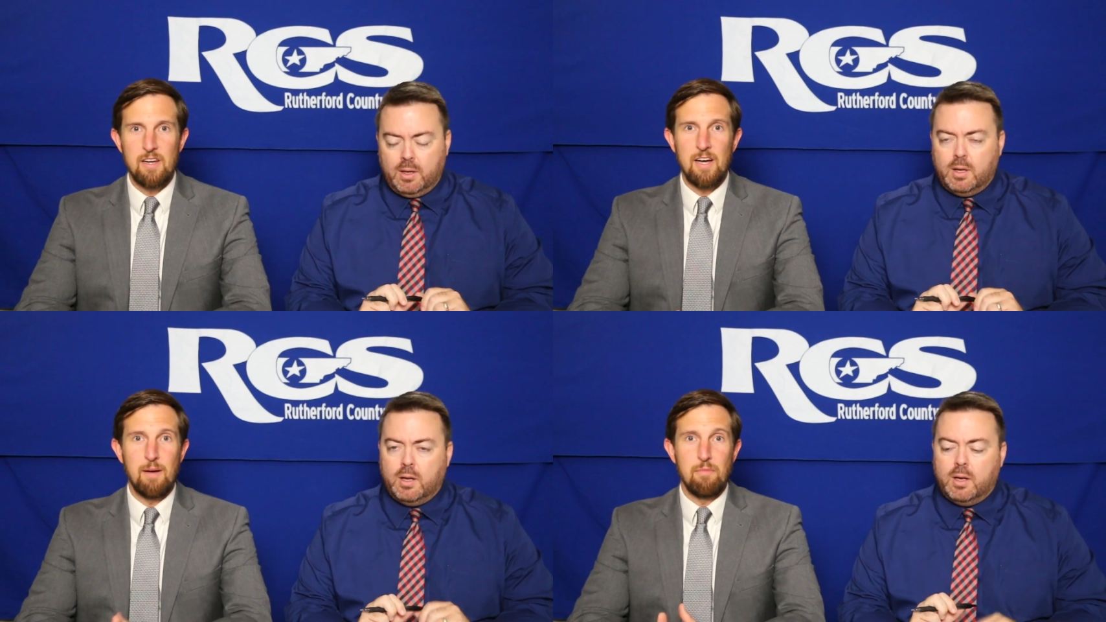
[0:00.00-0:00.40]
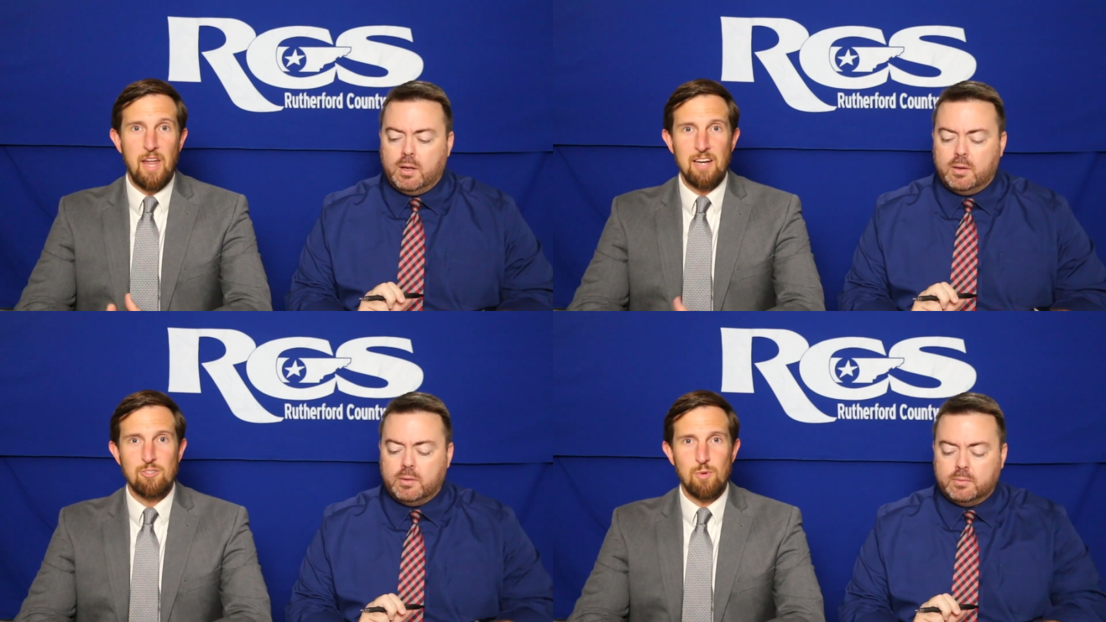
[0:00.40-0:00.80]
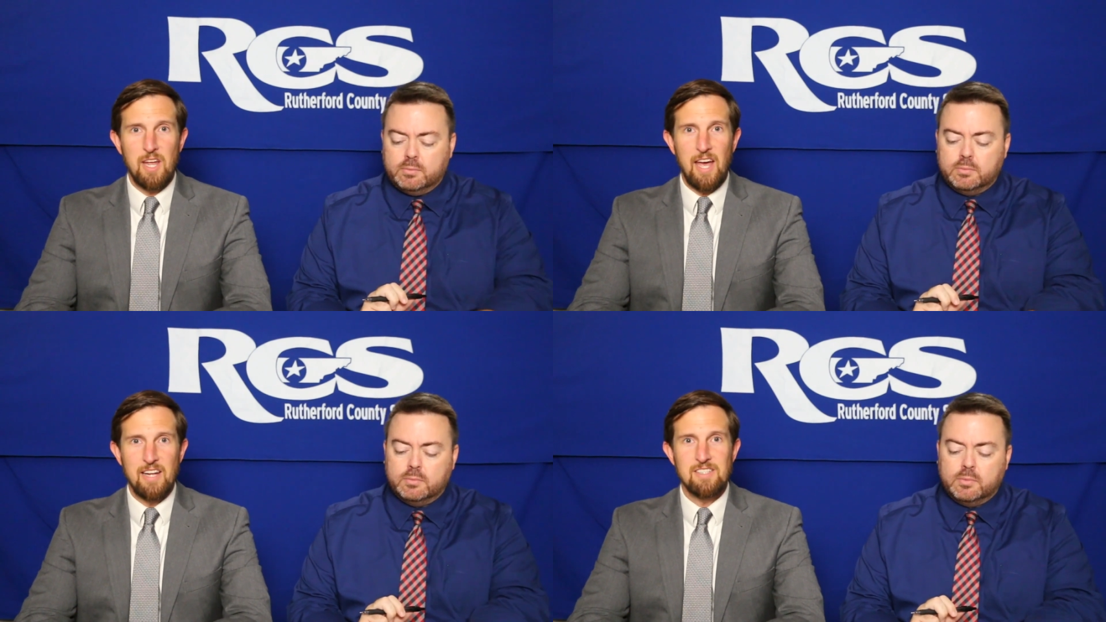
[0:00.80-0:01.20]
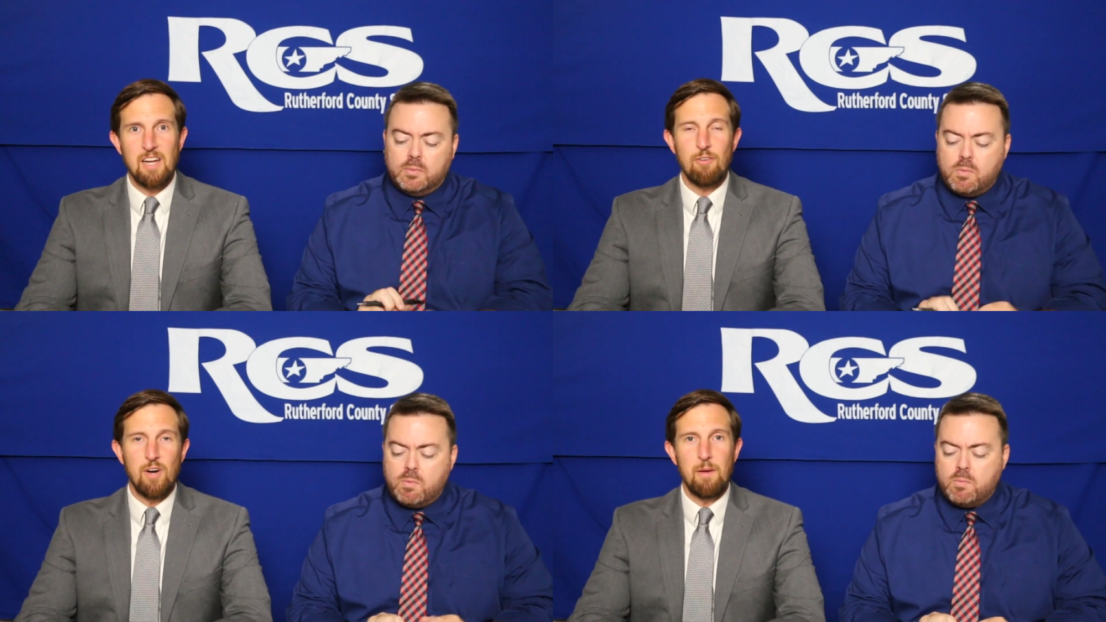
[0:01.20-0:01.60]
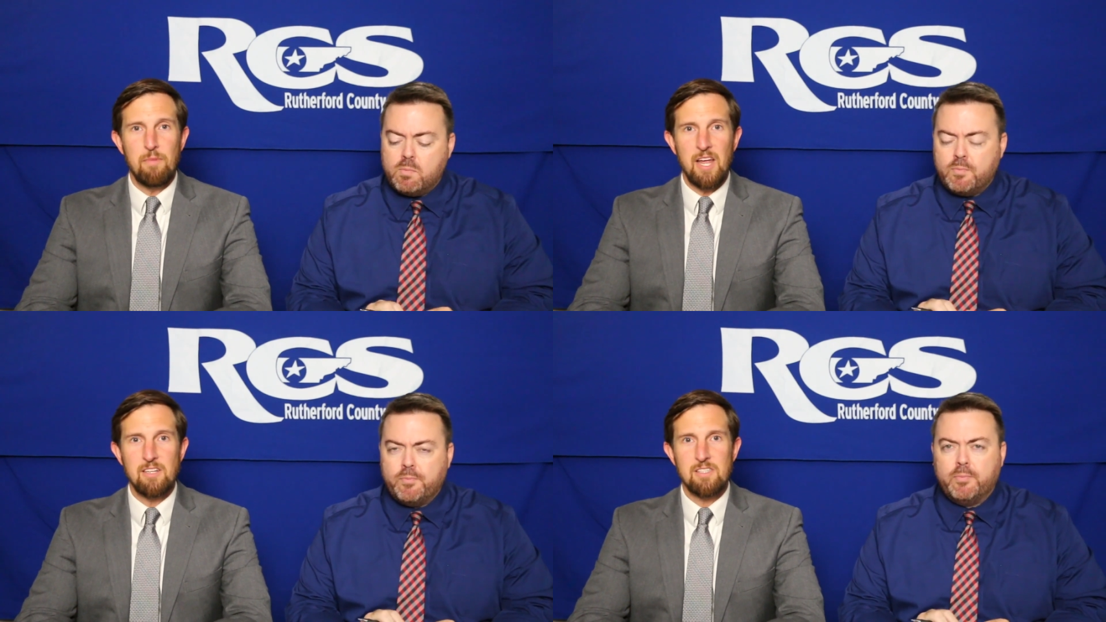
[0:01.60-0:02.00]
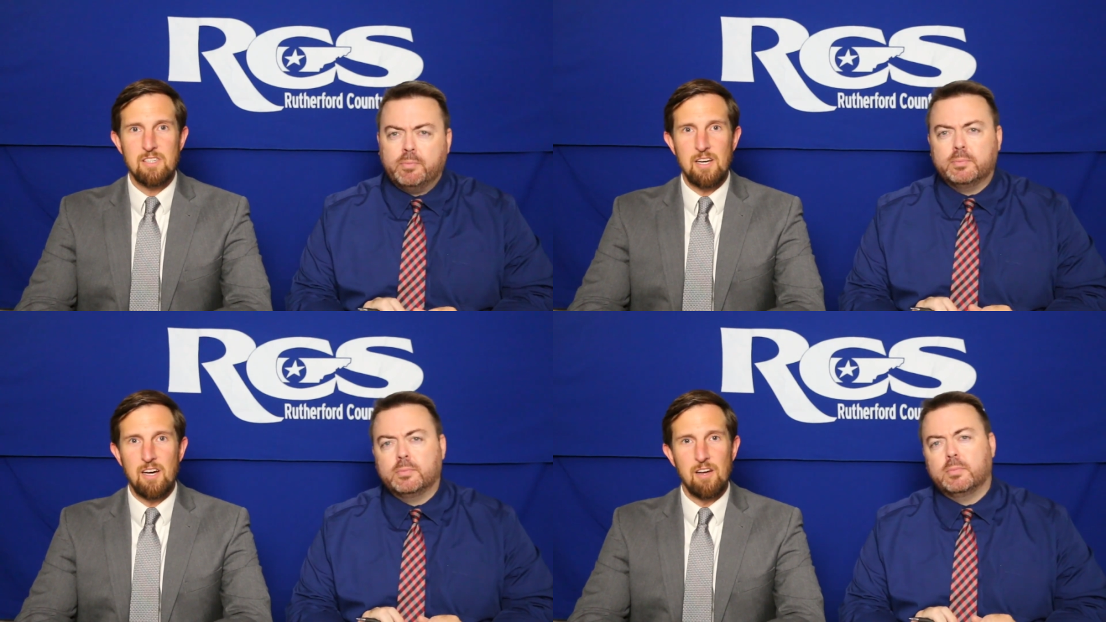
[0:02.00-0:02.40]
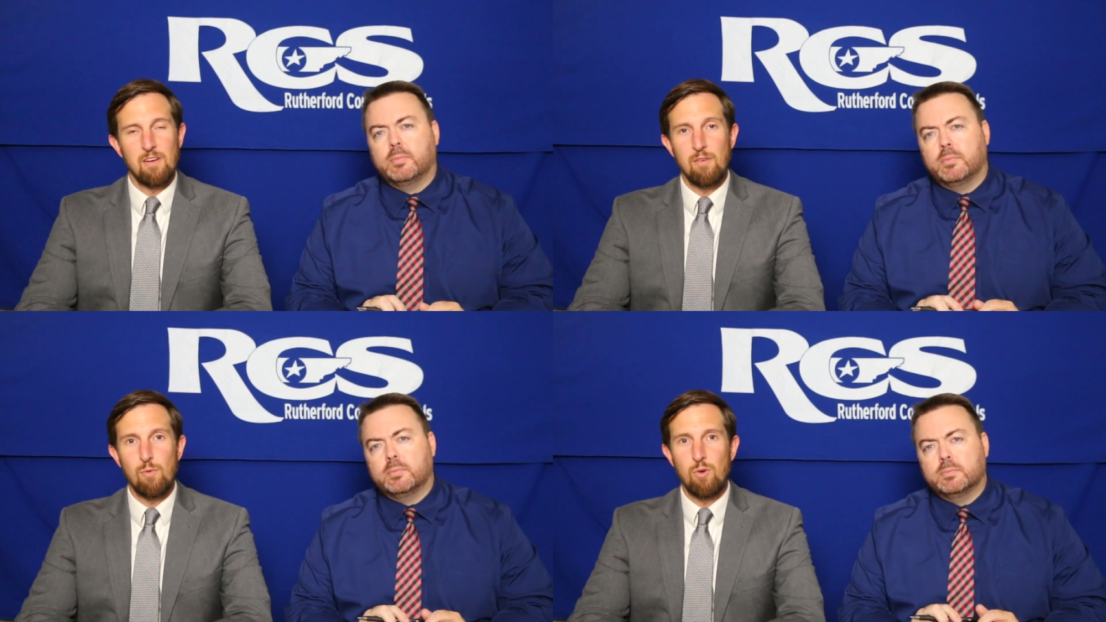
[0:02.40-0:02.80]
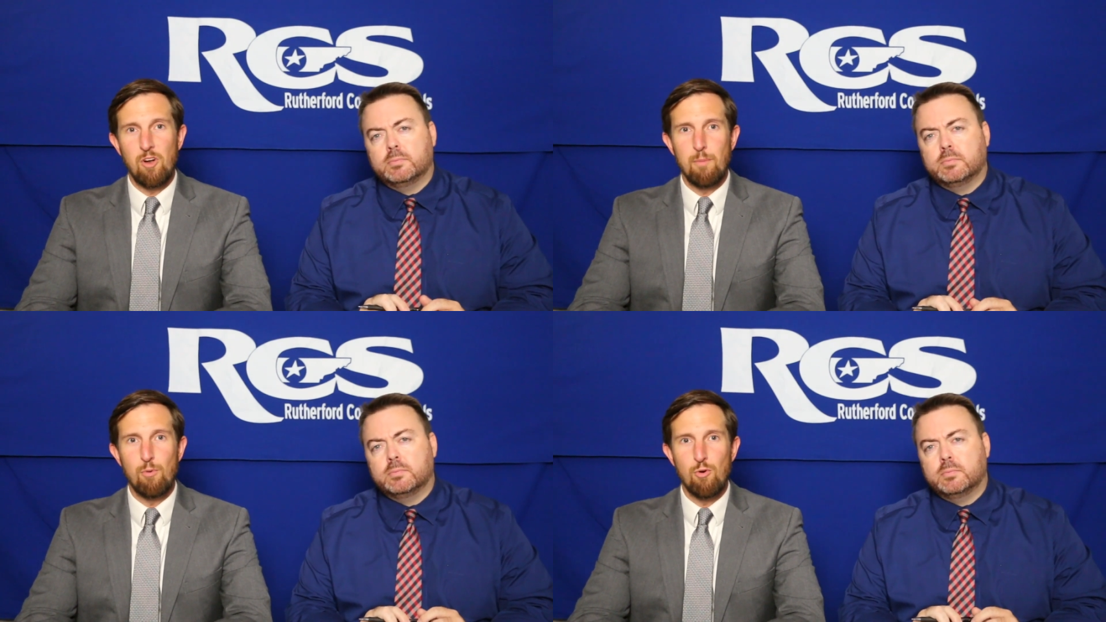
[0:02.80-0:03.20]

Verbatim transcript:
Speaker 1: Um, next, we had several updates uh, with our